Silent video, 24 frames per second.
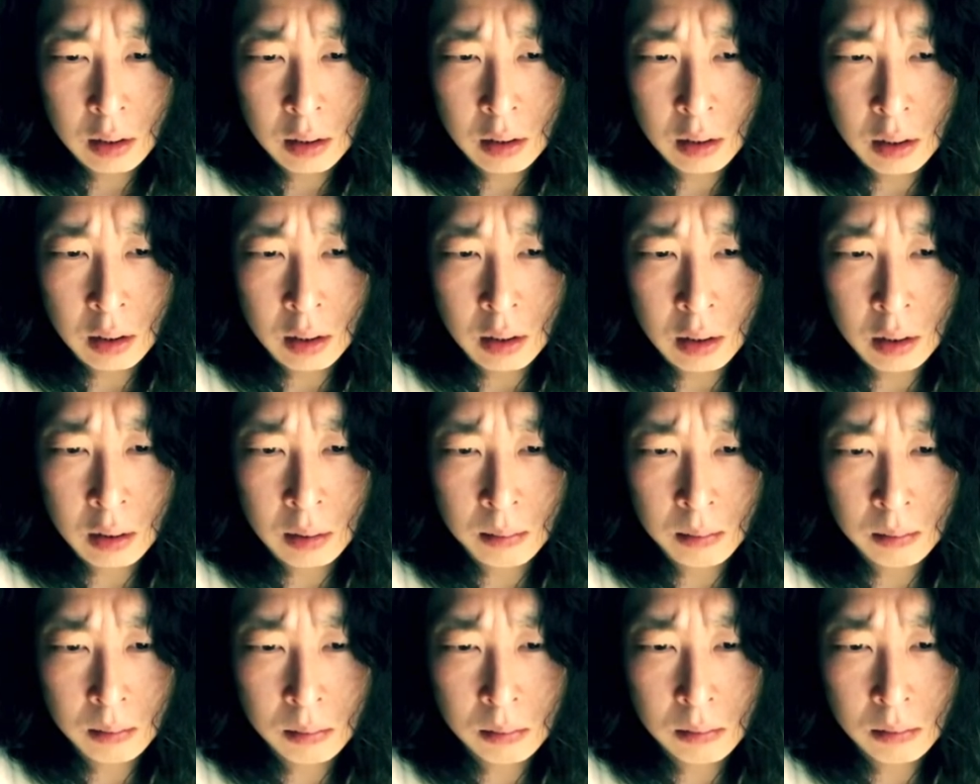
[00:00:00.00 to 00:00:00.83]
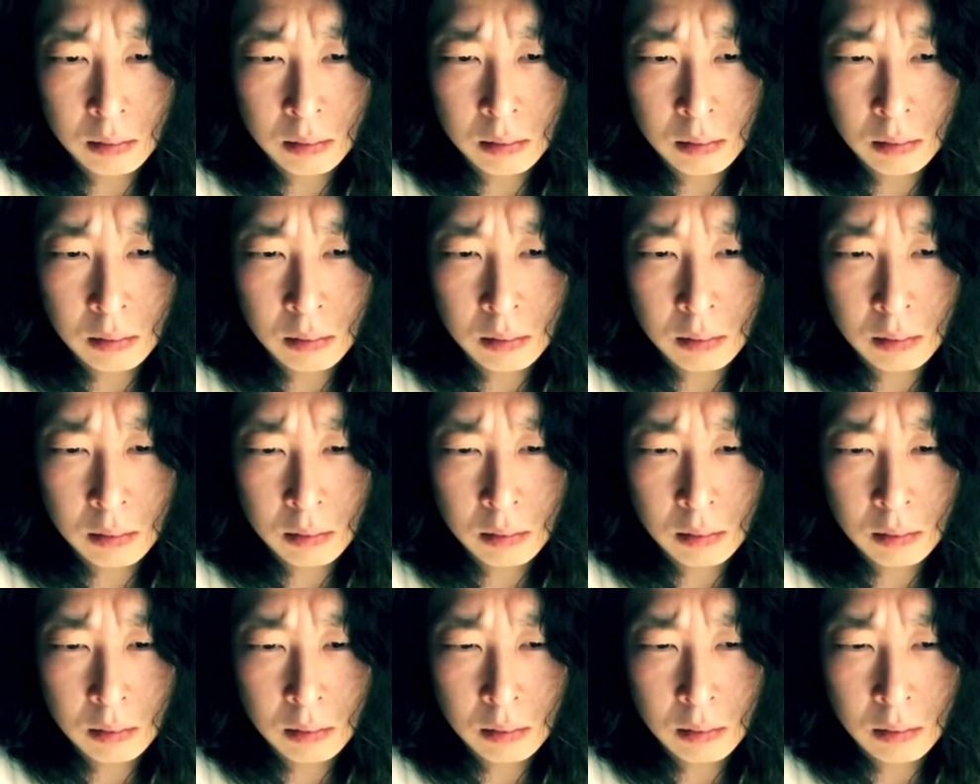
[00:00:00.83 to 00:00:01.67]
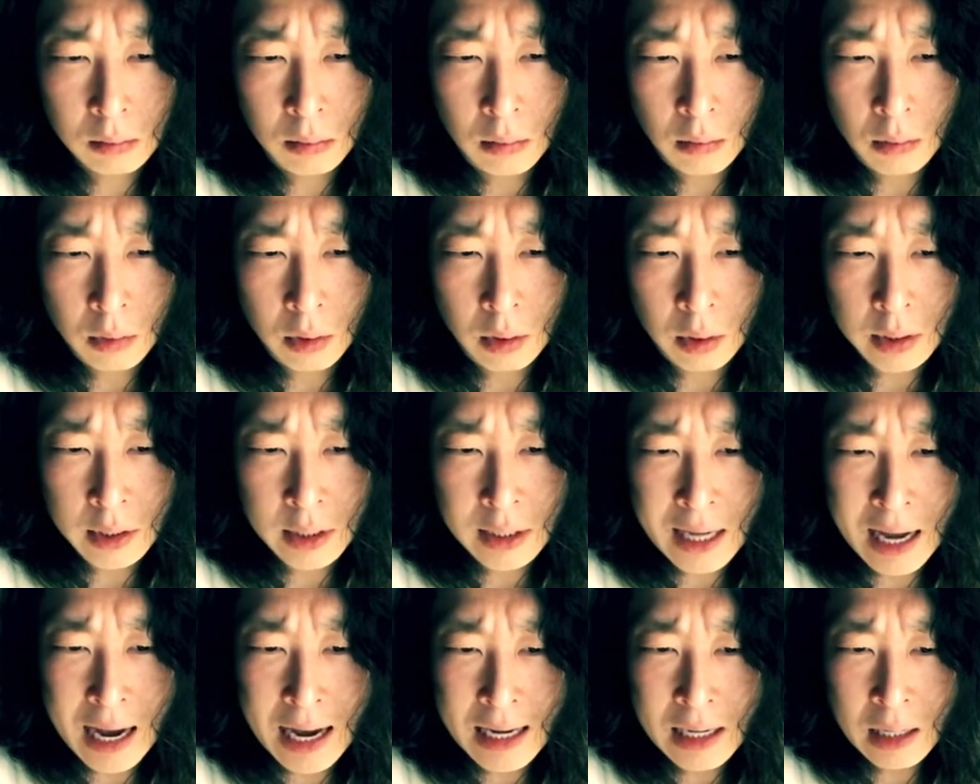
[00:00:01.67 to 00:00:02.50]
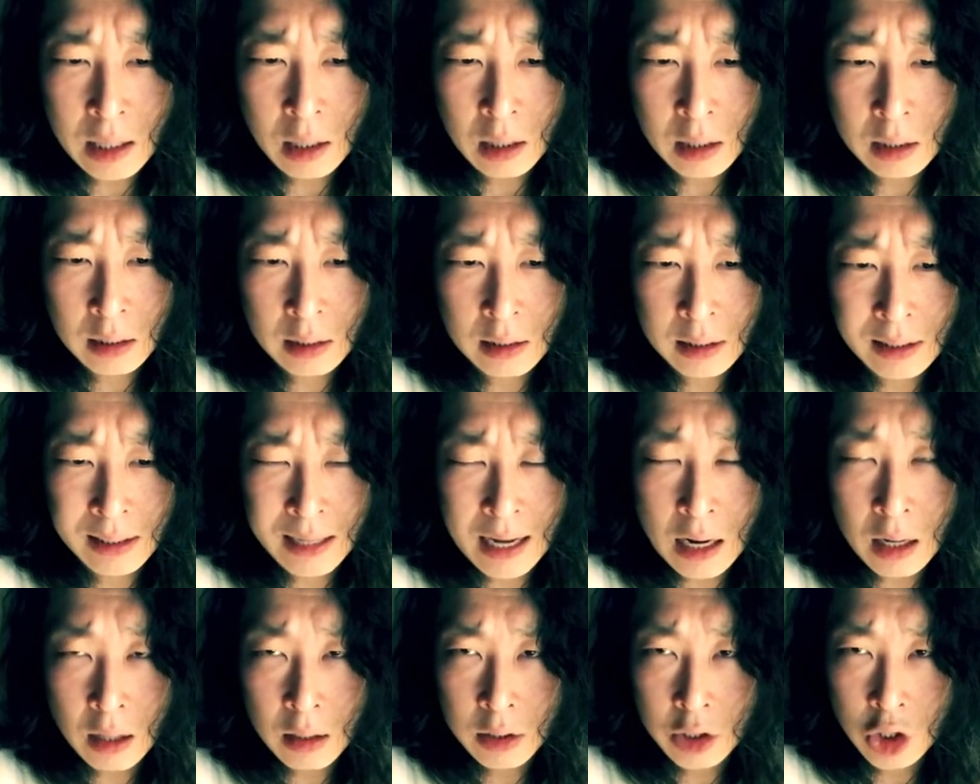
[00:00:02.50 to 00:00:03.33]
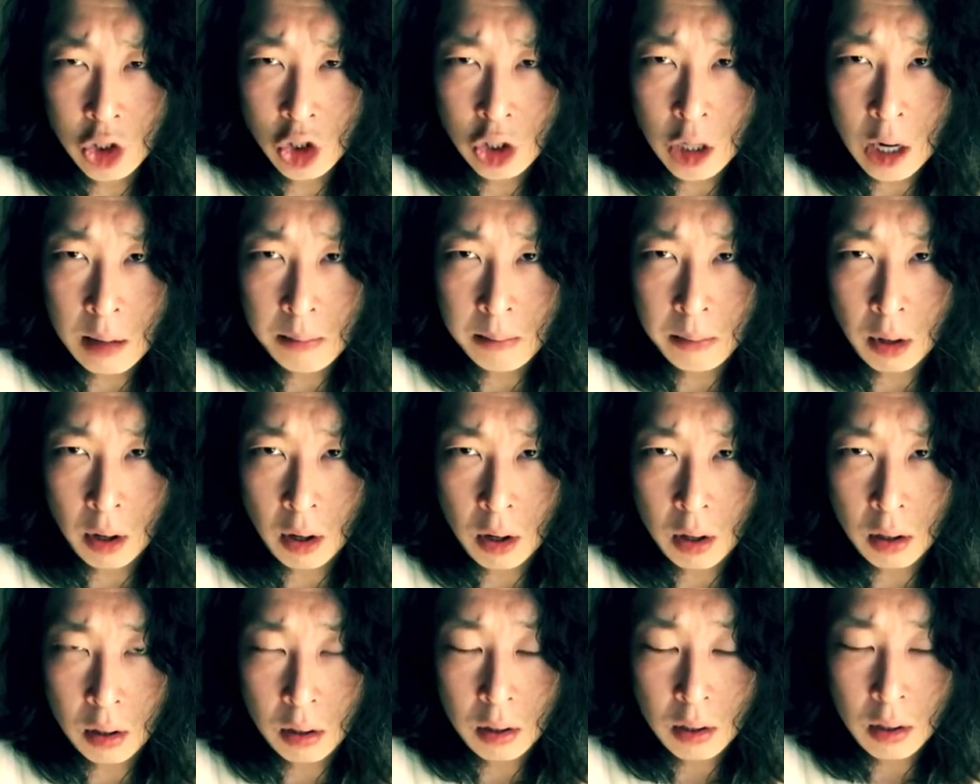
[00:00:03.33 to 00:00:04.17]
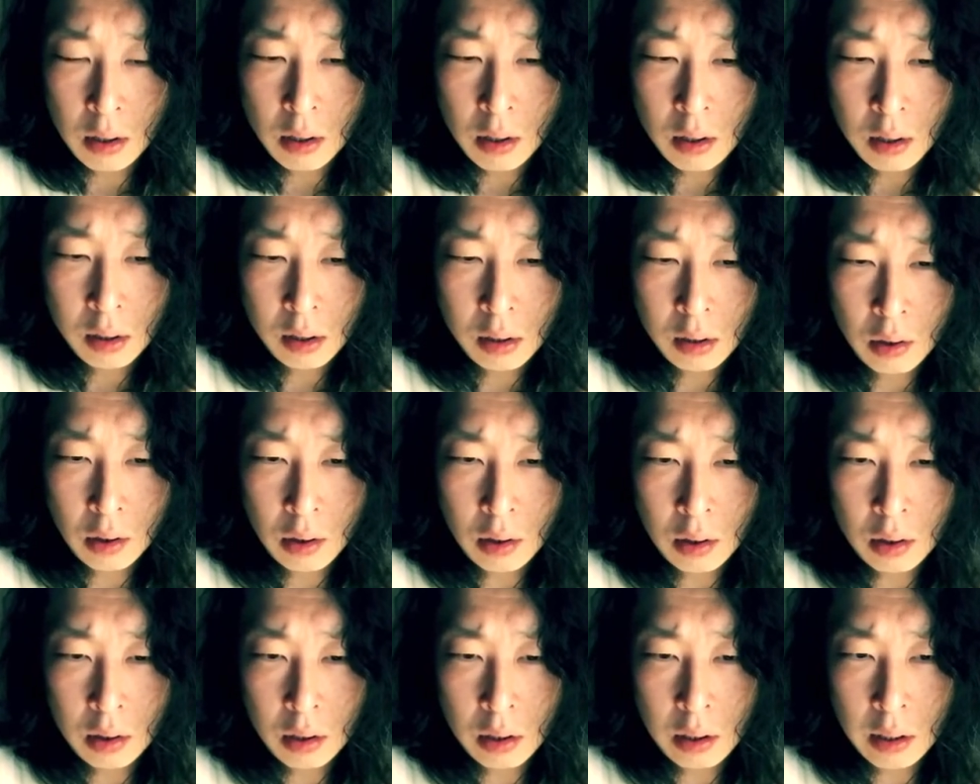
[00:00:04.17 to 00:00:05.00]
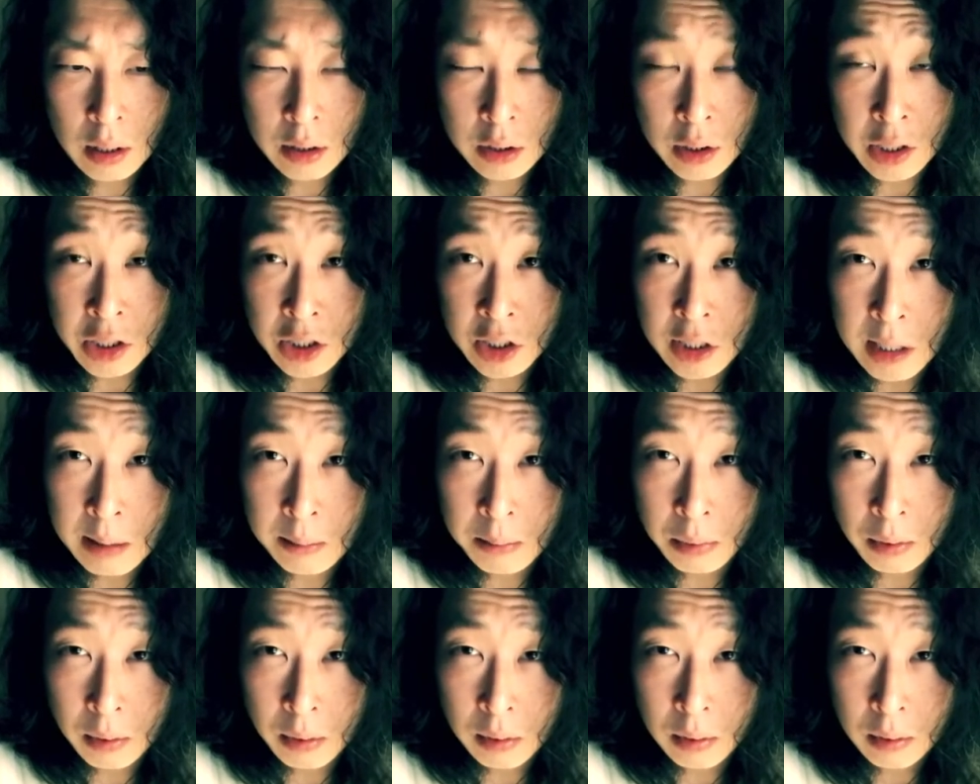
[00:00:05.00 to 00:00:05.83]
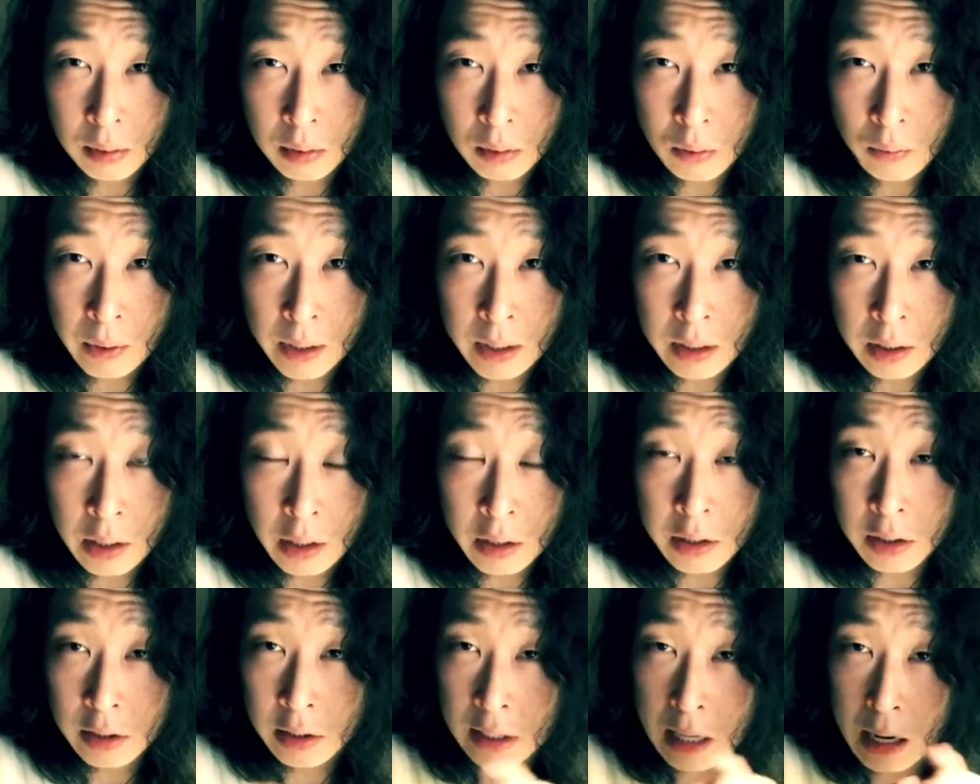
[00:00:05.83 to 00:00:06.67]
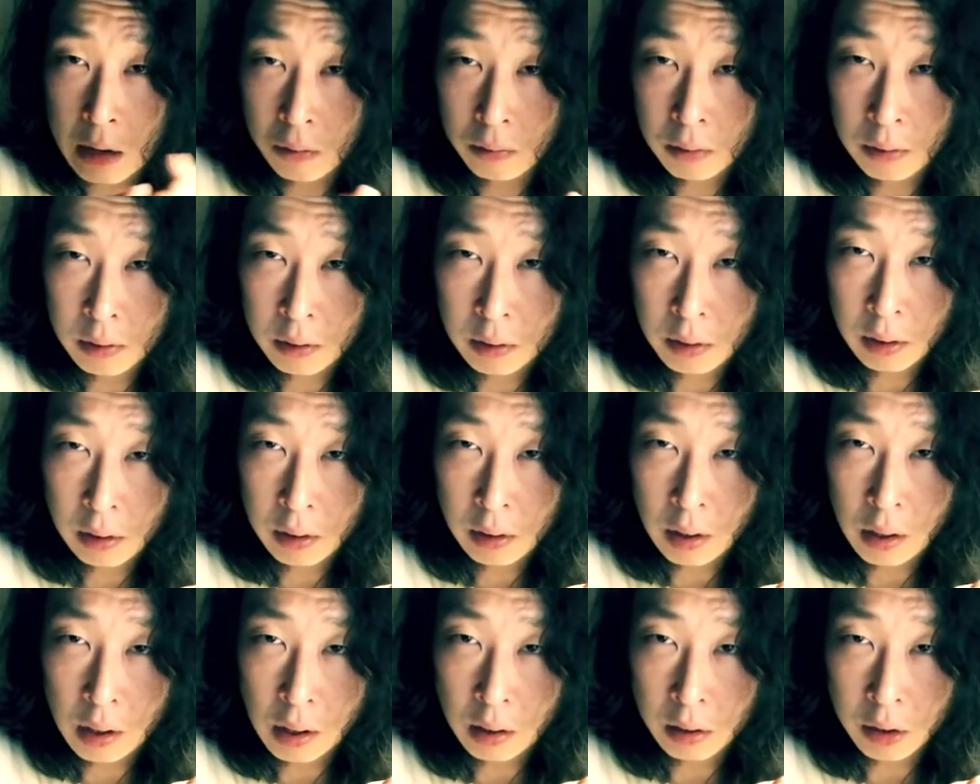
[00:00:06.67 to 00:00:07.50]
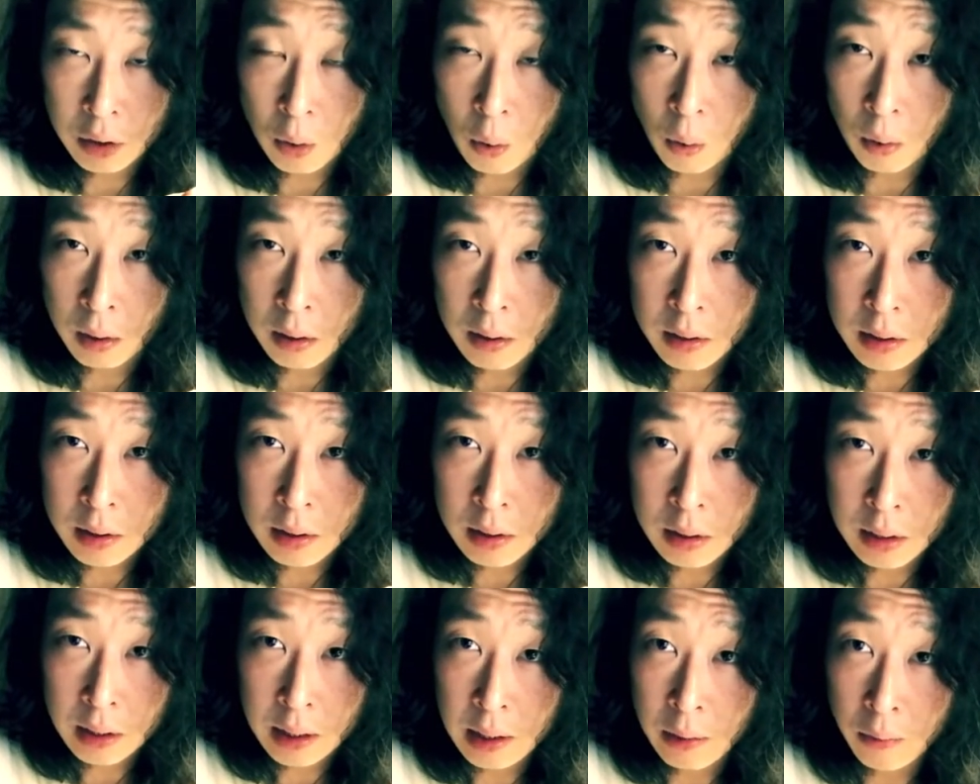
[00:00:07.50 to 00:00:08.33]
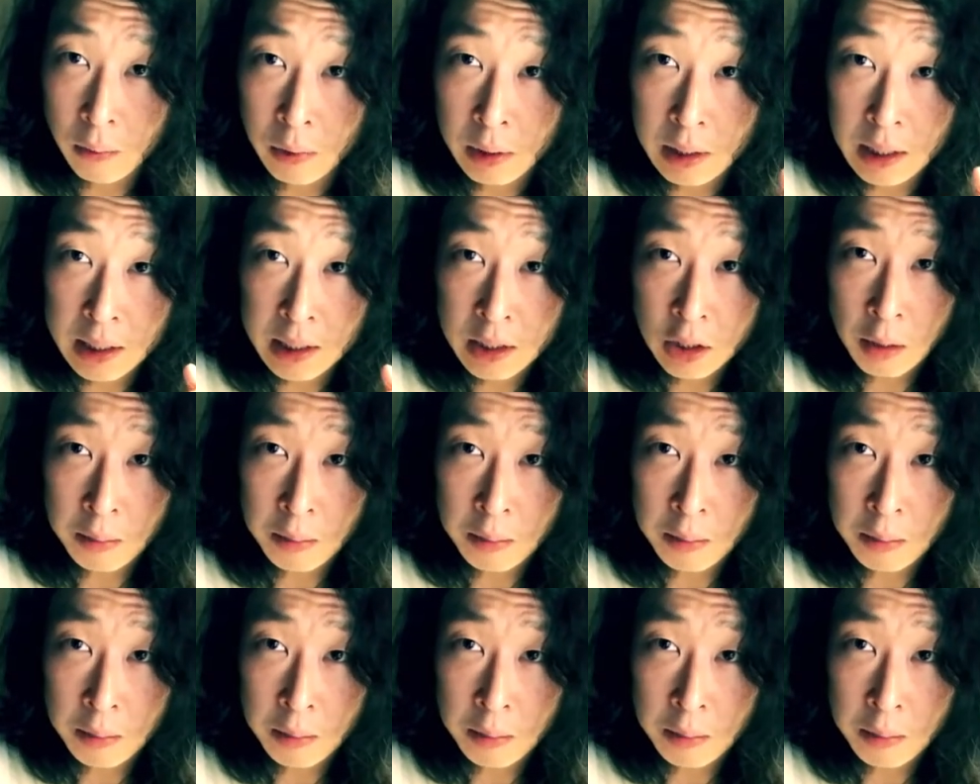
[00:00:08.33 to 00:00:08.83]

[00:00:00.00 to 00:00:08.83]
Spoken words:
the silence chamber as an example, when there's sound source, it's